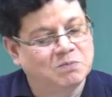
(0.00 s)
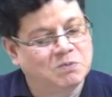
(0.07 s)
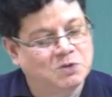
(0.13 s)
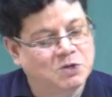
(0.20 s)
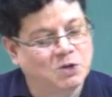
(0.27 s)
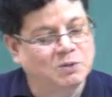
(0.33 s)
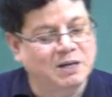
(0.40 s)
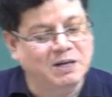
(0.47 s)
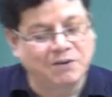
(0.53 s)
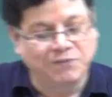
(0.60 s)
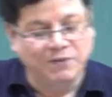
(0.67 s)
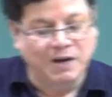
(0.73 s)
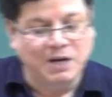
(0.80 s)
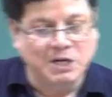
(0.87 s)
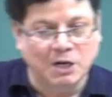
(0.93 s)
So, the
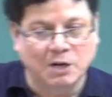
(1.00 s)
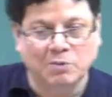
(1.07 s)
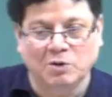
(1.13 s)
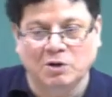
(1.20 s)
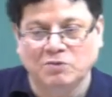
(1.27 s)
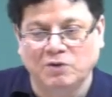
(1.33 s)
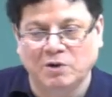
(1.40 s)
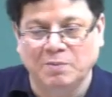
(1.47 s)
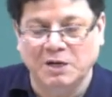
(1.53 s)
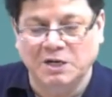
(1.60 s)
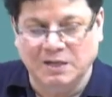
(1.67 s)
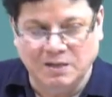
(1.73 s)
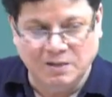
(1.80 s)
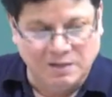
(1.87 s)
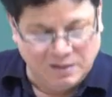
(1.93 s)
definition of
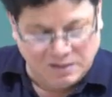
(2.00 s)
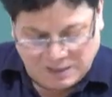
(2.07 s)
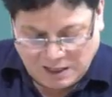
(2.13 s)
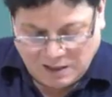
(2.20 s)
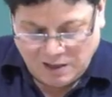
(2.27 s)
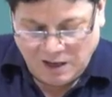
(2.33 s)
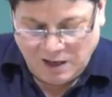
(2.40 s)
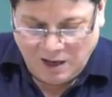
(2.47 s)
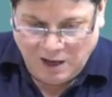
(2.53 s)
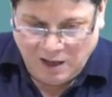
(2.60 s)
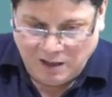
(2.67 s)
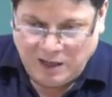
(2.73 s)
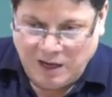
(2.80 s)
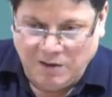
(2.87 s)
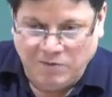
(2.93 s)
conformations is that
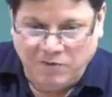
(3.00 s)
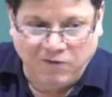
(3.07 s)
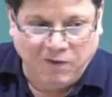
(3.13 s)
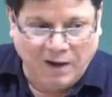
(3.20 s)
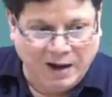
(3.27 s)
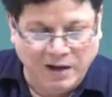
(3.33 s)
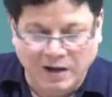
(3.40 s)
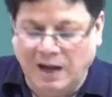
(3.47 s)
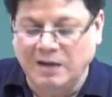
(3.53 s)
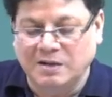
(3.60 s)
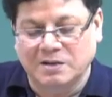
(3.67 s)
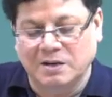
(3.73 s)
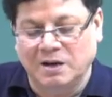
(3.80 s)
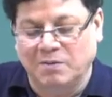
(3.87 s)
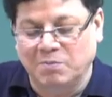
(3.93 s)
the
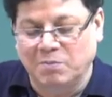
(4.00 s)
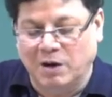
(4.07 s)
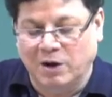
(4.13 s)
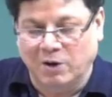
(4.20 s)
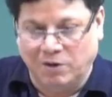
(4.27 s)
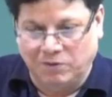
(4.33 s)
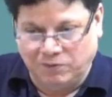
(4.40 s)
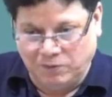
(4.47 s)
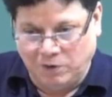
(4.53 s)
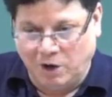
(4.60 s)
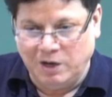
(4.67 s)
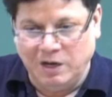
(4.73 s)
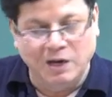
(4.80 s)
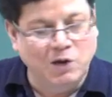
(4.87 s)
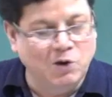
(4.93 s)
infinite number of or
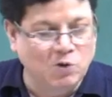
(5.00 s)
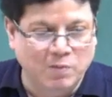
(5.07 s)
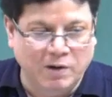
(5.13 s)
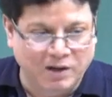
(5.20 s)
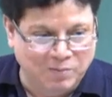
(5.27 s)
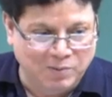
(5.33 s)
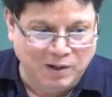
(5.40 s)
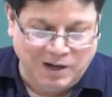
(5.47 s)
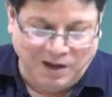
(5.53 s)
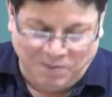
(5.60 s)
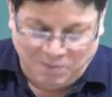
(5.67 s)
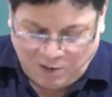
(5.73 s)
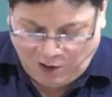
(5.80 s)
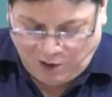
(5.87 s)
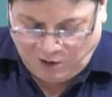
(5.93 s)
innumerable
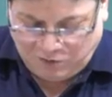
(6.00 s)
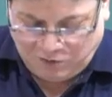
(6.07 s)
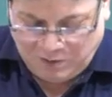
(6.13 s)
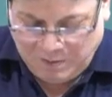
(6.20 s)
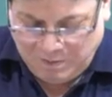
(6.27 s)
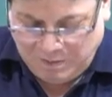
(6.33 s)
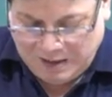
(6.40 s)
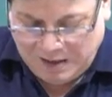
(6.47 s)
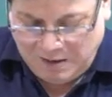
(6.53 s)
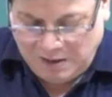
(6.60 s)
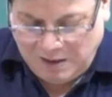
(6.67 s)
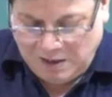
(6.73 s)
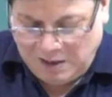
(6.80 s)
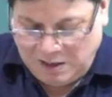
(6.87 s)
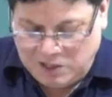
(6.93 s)
number of
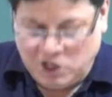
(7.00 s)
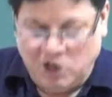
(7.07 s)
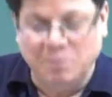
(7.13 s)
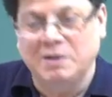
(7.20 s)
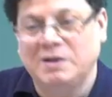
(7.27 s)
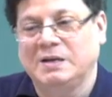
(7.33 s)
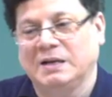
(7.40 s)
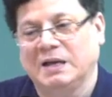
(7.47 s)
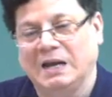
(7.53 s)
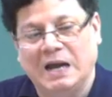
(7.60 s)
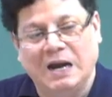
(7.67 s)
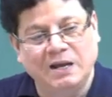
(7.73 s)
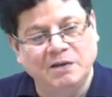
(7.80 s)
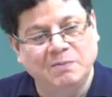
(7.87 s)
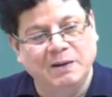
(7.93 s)
geometrical
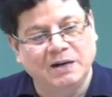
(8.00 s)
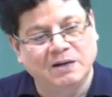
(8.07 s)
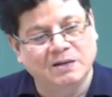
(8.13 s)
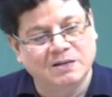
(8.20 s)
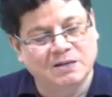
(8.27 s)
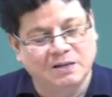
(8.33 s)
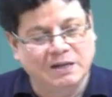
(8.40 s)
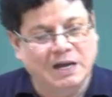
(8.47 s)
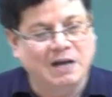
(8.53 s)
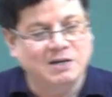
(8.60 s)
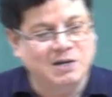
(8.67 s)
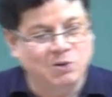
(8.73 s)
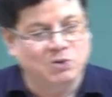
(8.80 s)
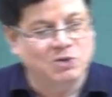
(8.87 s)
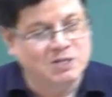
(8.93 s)
arrangements that
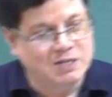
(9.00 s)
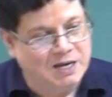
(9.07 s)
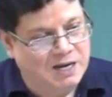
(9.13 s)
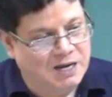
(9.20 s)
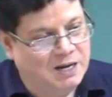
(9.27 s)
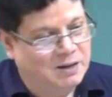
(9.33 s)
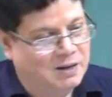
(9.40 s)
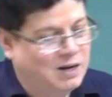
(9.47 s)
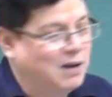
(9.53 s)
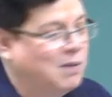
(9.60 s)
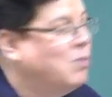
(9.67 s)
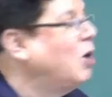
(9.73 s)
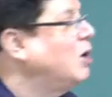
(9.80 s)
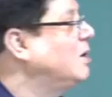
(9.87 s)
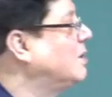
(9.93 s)
you see in a
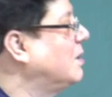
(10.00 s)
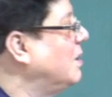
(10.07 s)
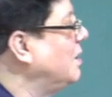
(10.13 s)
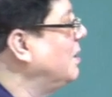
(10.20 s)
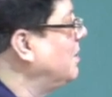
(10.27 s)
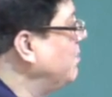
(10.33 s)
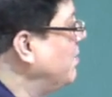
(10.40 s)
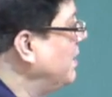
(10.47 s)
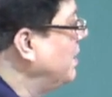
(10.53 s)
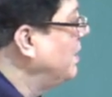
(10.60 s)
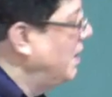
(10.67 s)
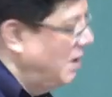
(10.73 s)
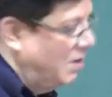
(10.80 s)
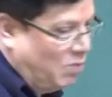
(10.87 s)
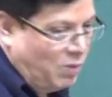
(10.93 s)
molecule
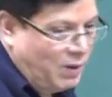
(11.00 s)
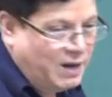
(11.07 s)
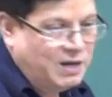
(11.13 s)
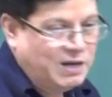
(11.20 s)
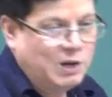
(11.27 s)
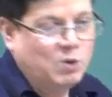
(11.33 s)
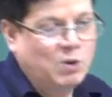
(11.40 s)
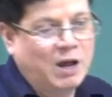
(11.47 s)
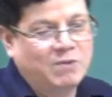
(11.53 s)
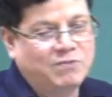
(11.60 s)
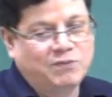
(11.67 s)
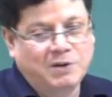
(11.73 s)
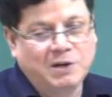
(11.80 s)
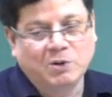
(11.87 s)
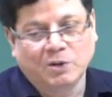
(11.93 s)
when you have
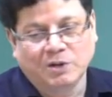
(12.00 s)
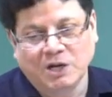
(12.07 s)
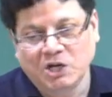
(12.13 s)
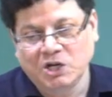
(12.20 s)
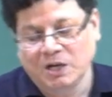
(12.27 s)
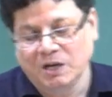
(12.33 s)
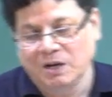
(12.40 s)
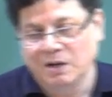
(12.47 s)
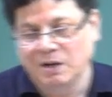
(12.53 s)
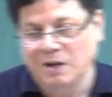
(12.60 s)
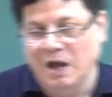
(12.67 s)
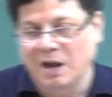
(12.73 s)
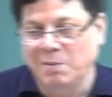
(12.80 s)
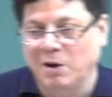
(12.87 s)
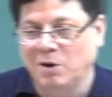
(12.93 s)
free rotation
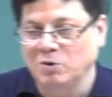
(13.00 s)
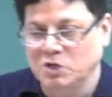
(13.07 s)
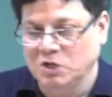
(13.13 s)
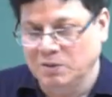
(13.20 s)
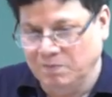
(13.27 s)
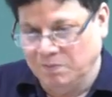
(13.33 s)
about